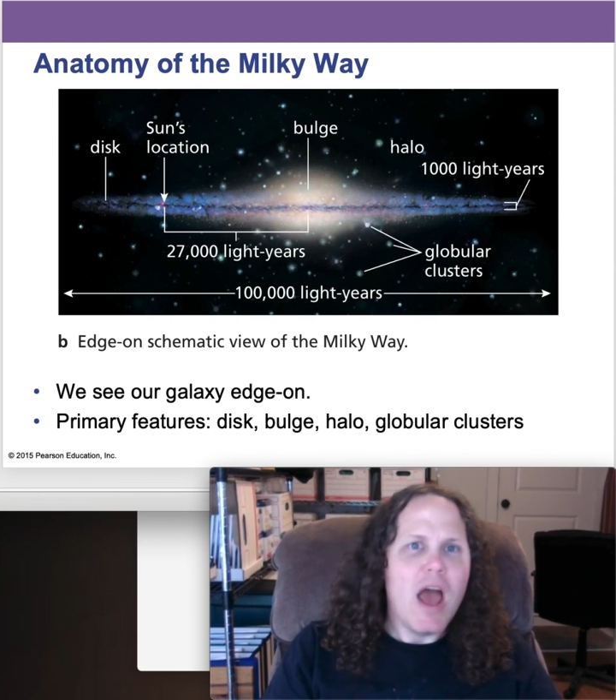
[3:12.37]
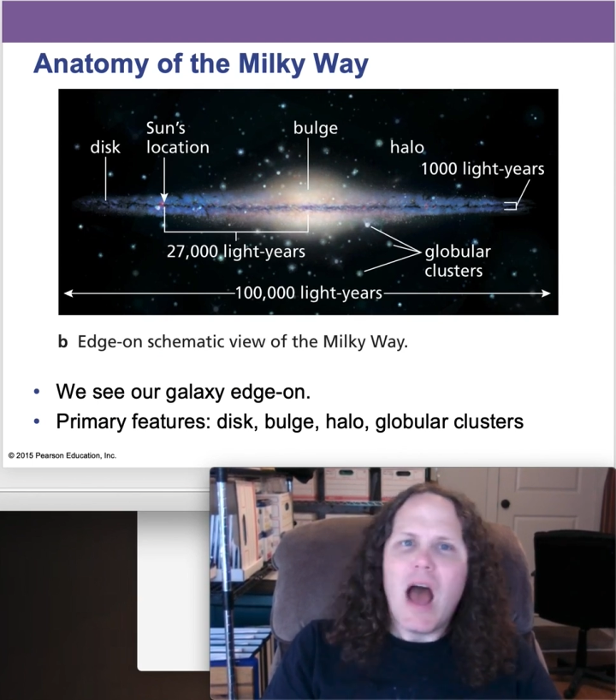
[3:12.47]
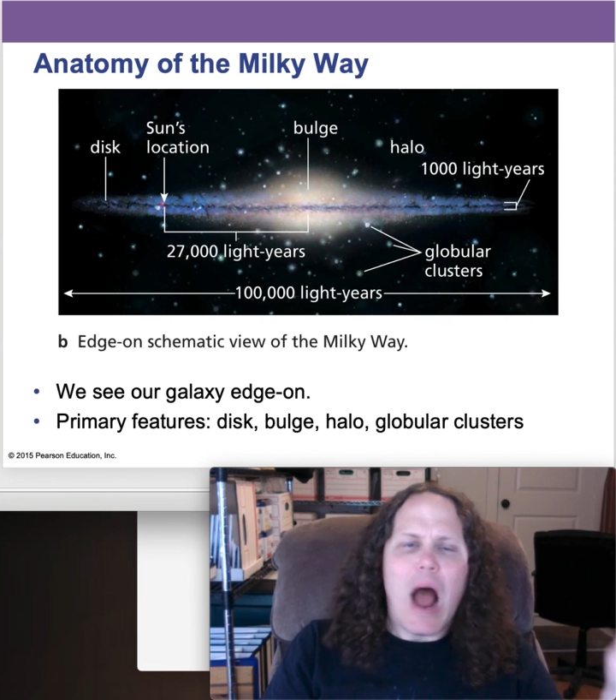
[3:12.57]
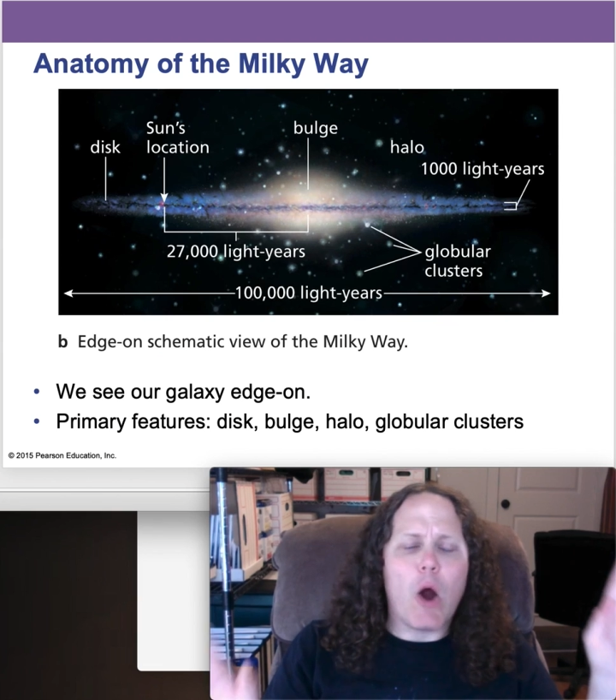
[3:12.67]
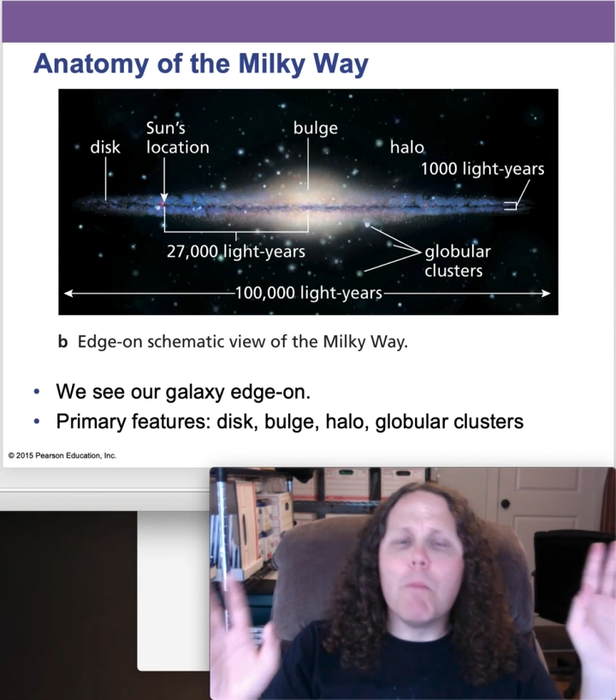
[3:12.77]

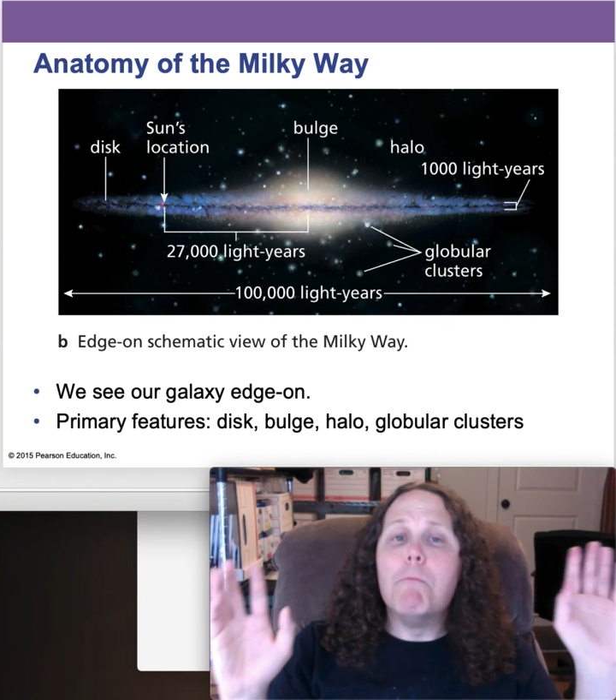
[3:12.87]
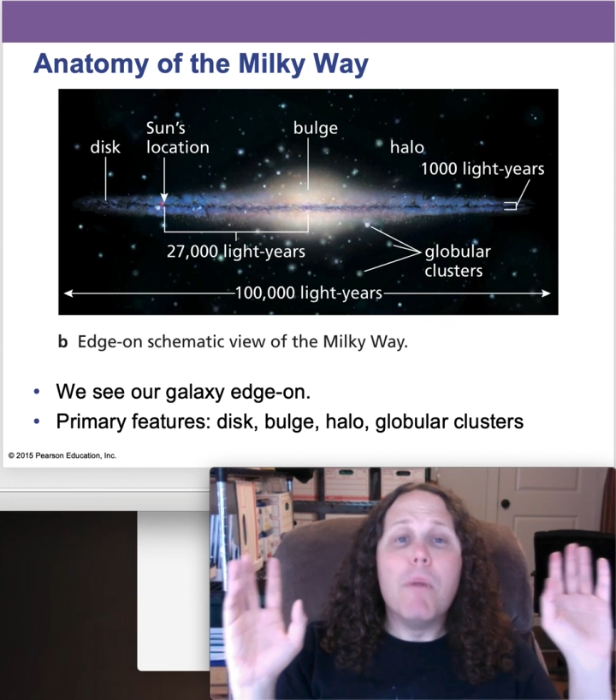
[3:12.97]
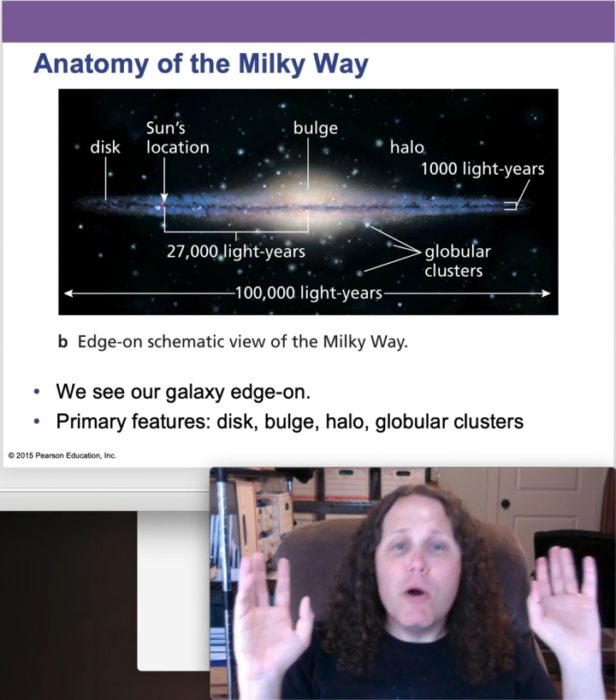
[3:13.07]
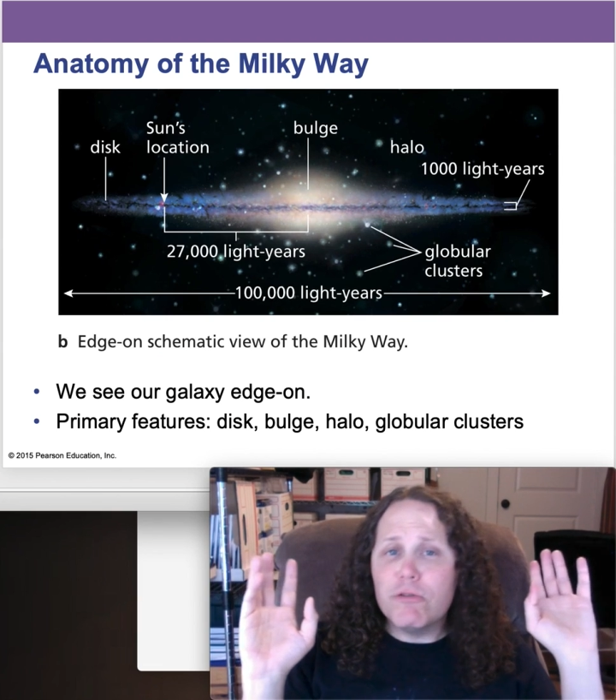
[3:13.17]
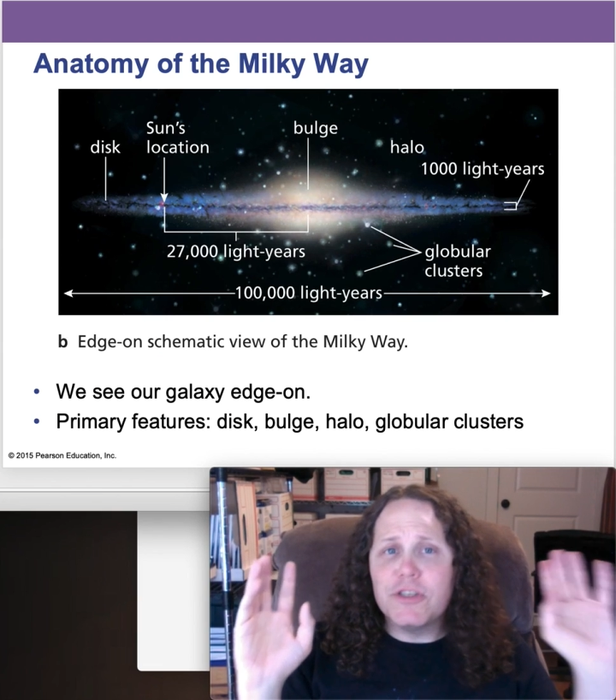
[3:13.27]
Our
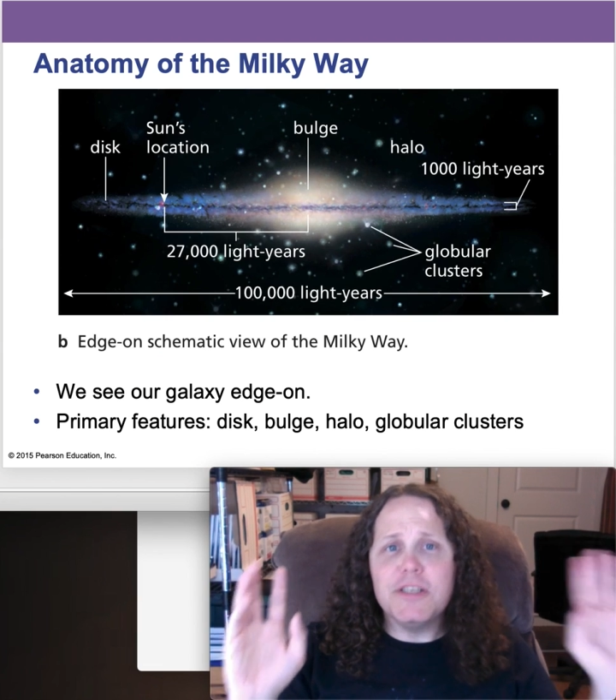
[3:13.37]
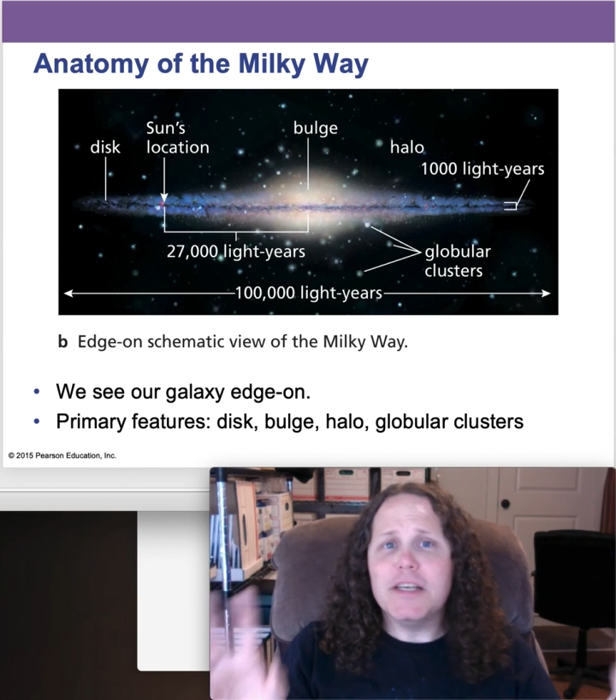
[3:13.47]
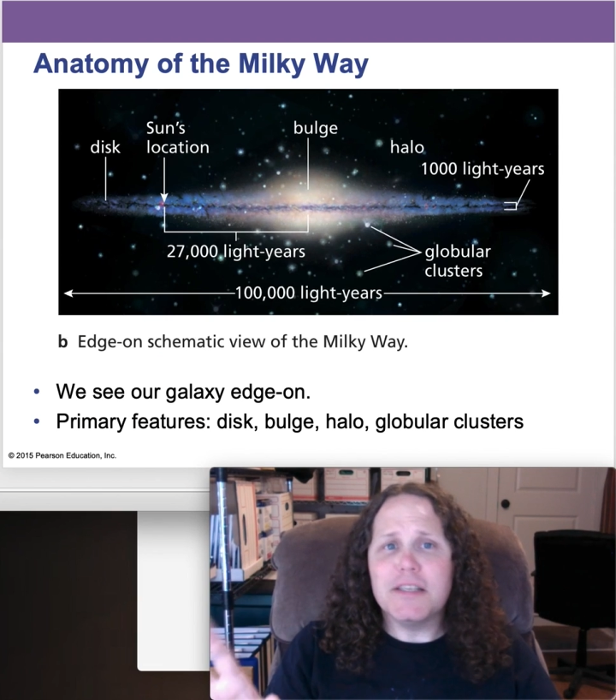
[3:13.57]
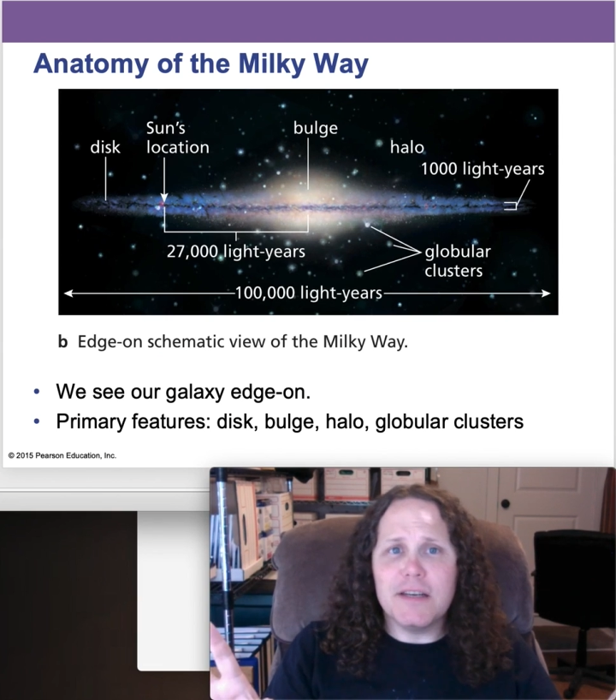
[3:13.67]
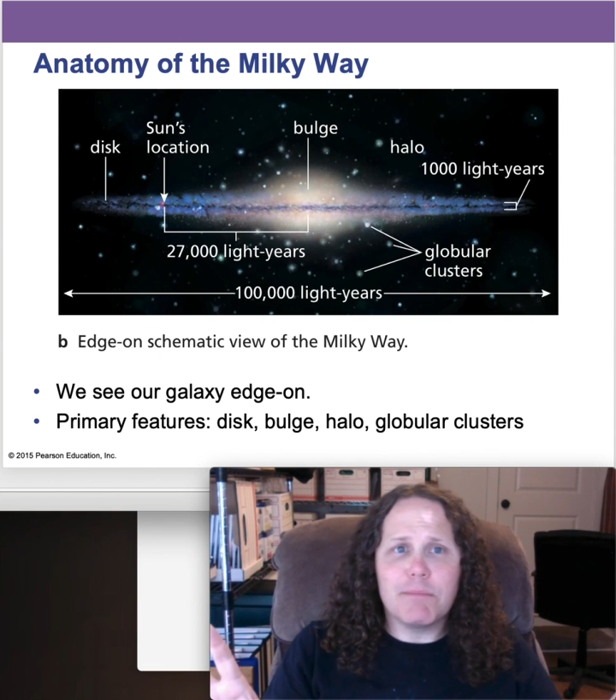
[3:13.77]
most
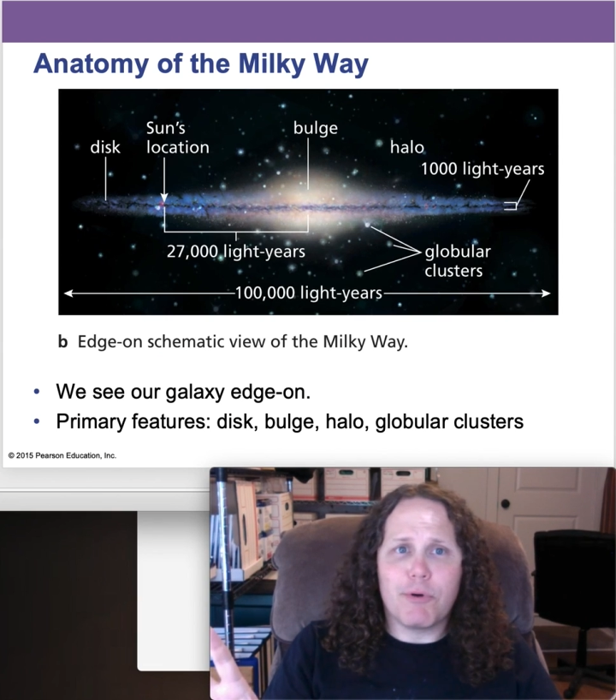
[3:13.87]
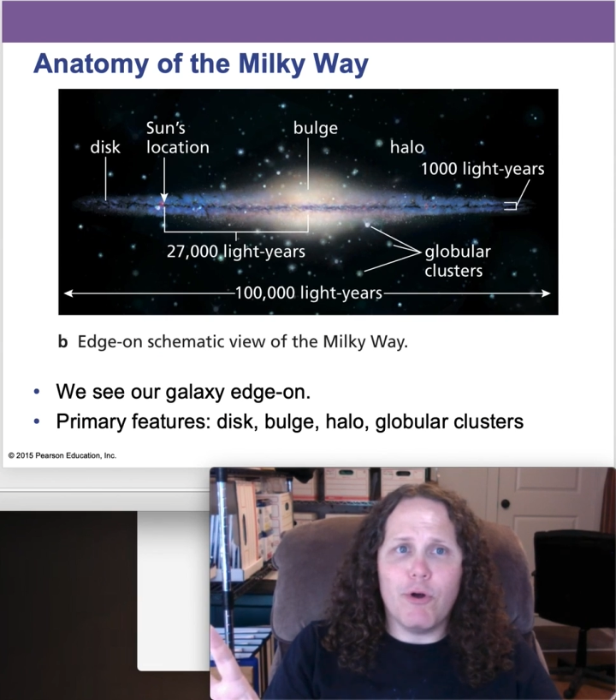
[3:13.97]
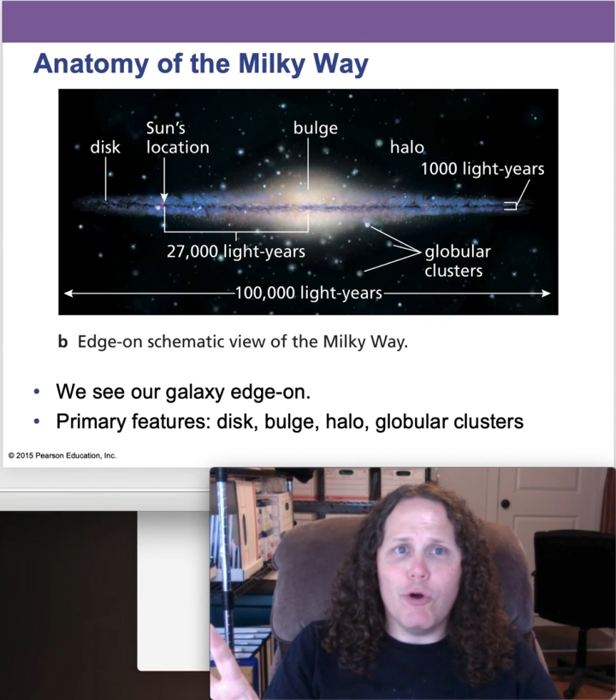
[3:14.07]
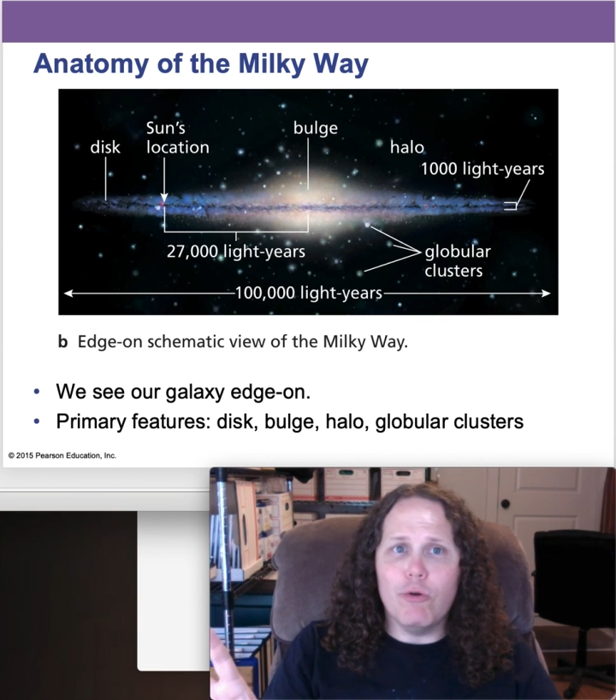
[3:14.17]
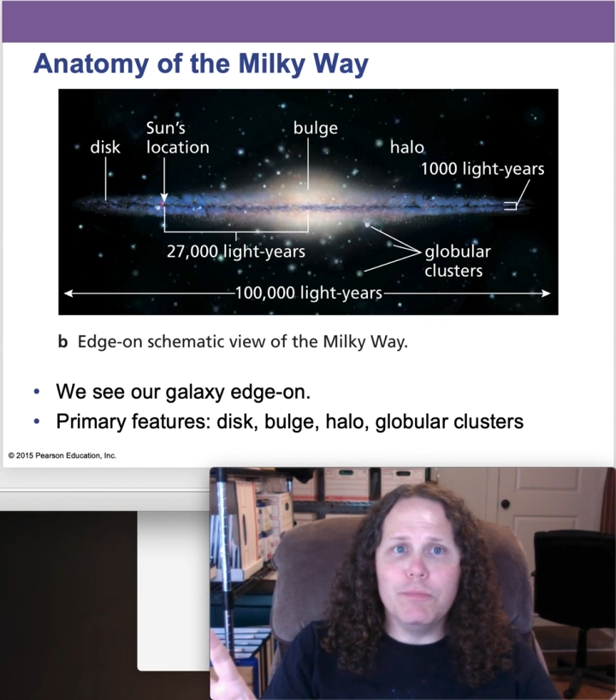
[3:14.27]
distant
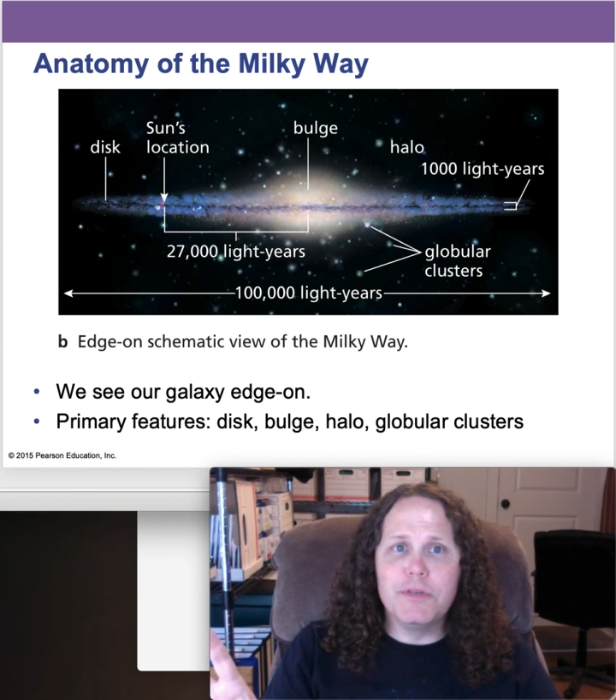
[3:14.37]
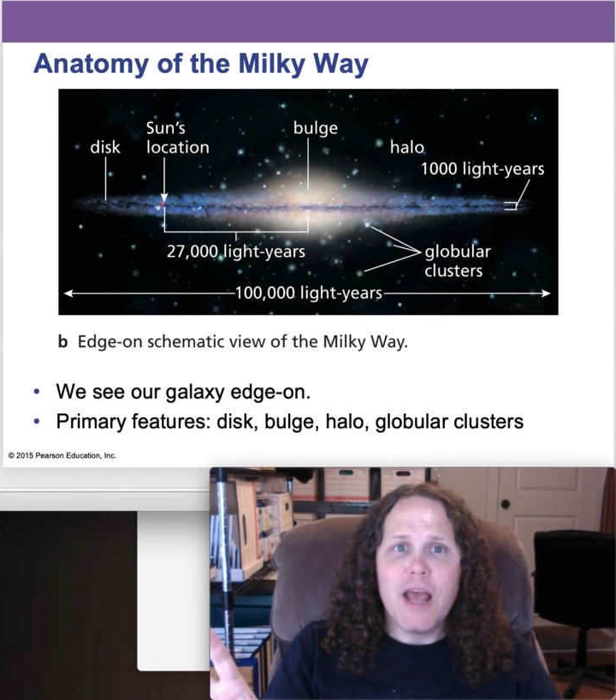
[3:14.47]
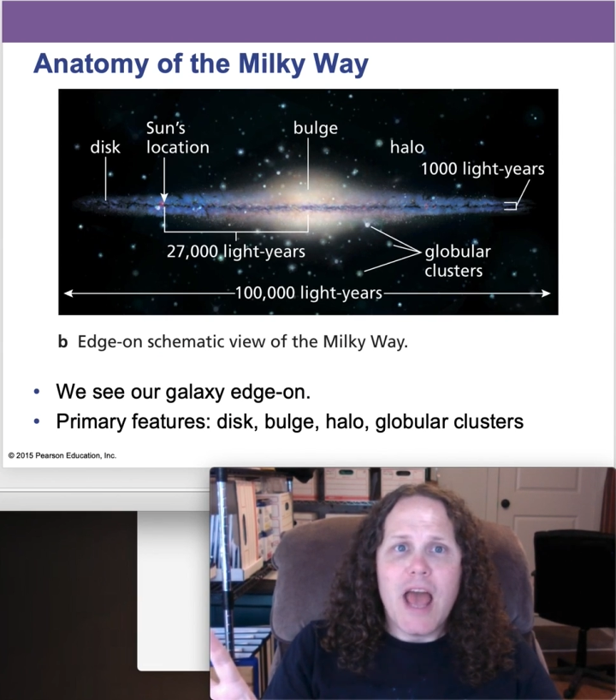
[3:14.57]
probes